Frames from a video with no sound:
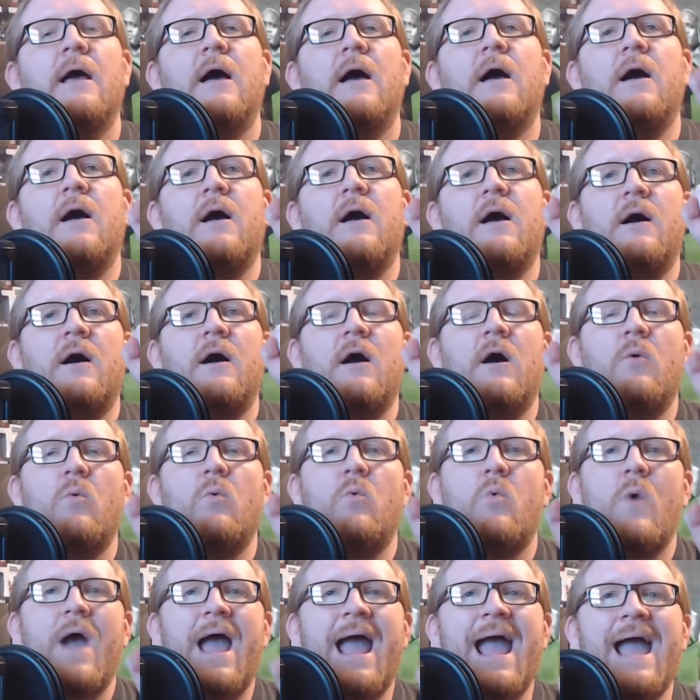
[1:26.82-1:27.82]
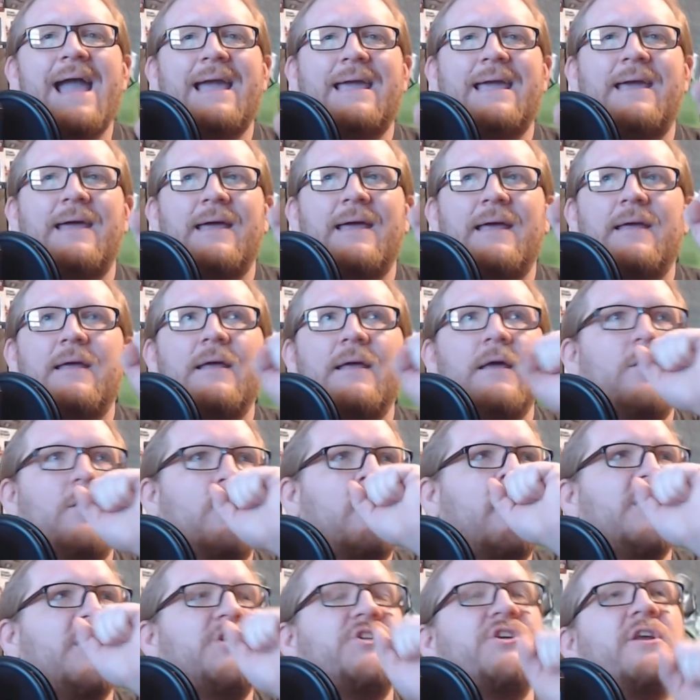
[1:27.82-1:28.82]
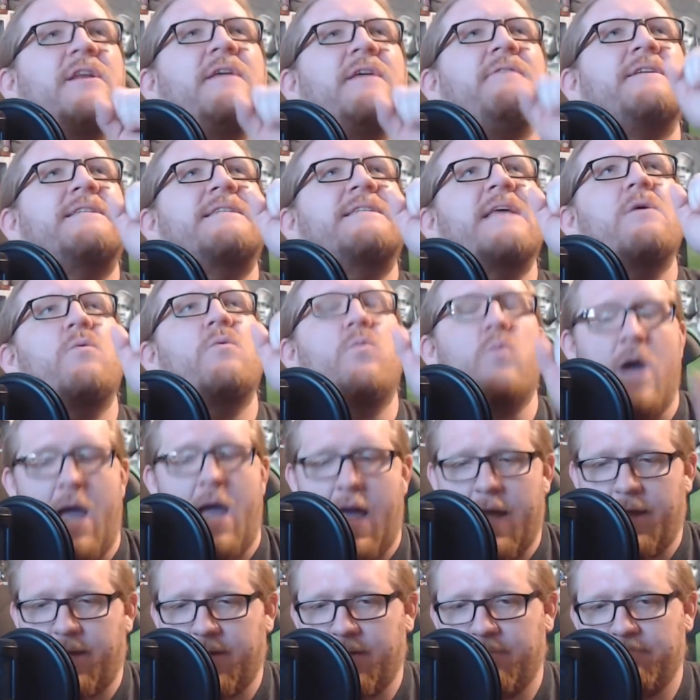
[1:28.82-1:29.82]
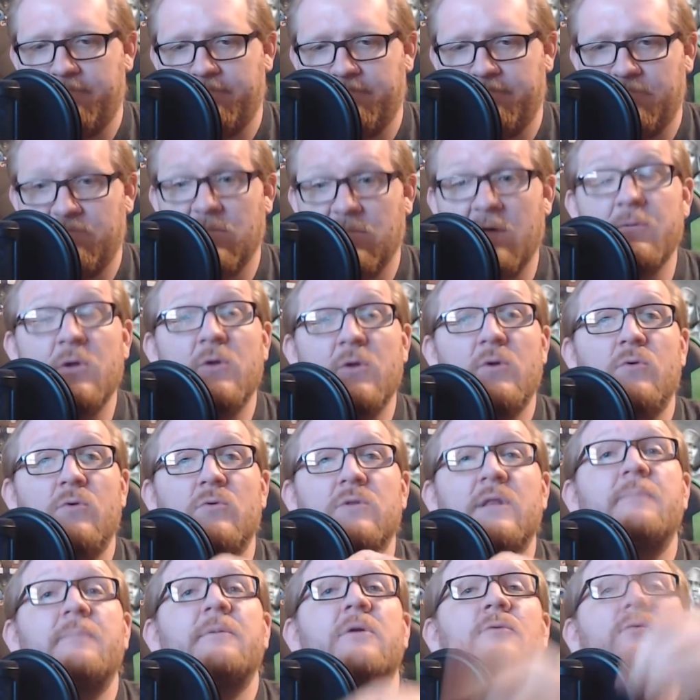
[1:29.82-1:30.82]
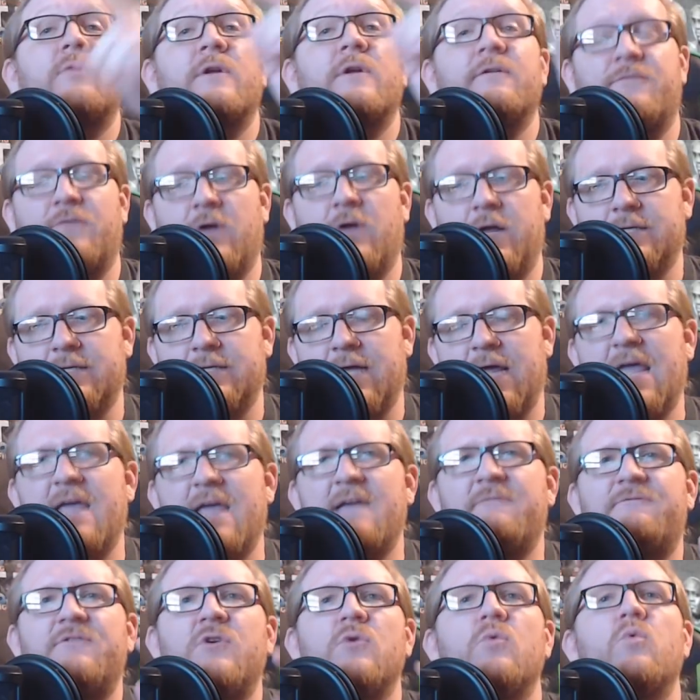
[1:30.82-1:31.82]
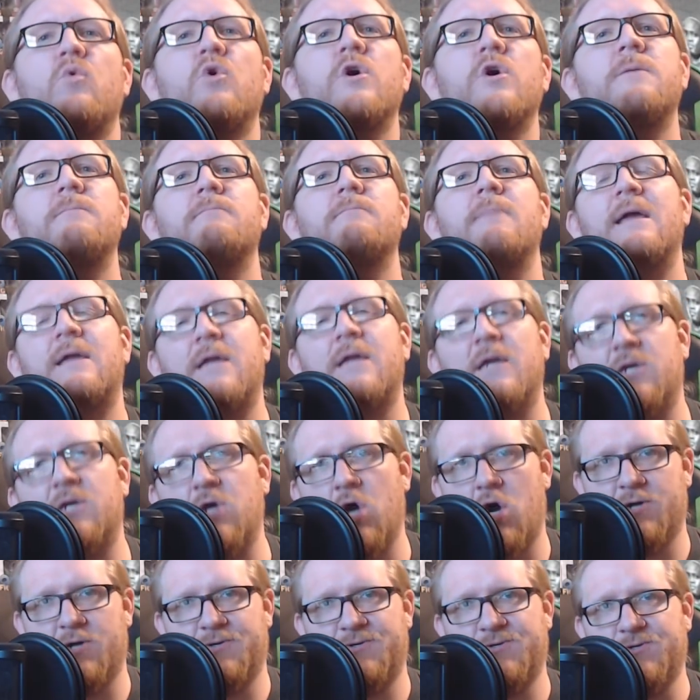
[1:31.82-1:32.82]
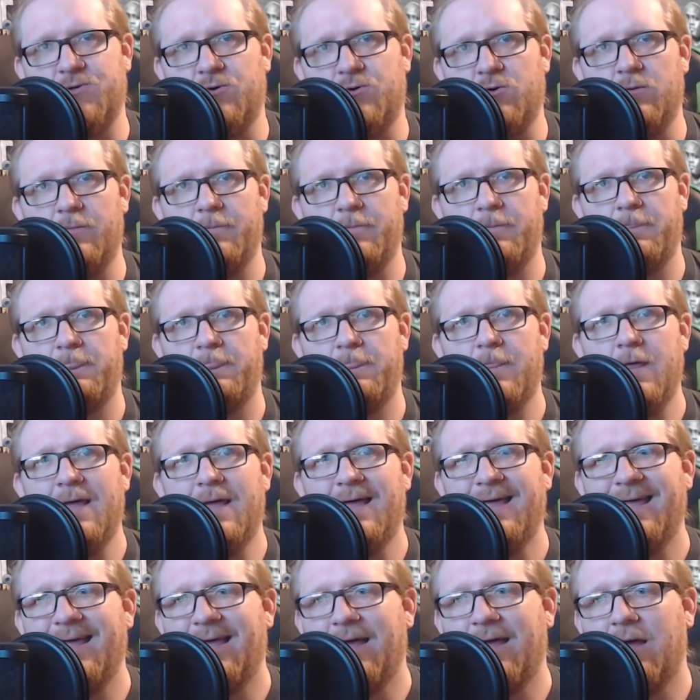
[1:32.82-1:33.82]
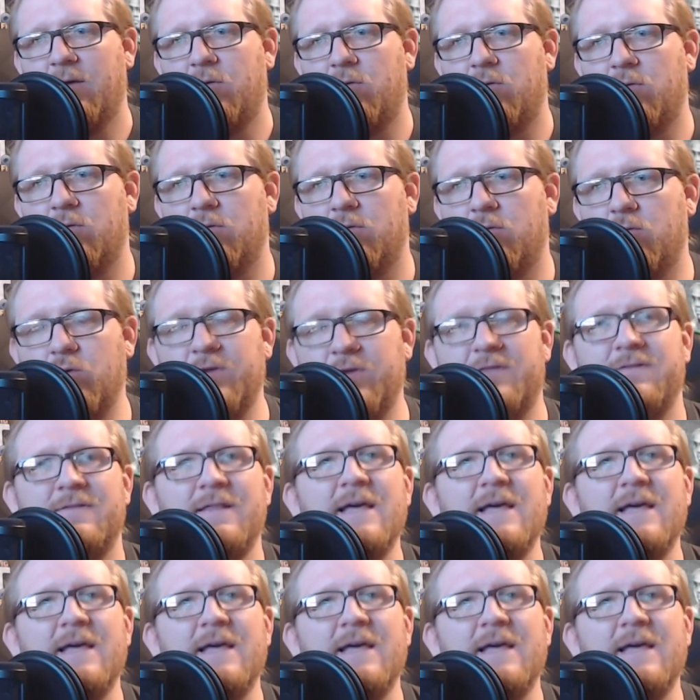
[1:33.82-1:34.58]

a whack, or I shouldn't even say whack. Let me rephrase that. If you wouldn't make a console with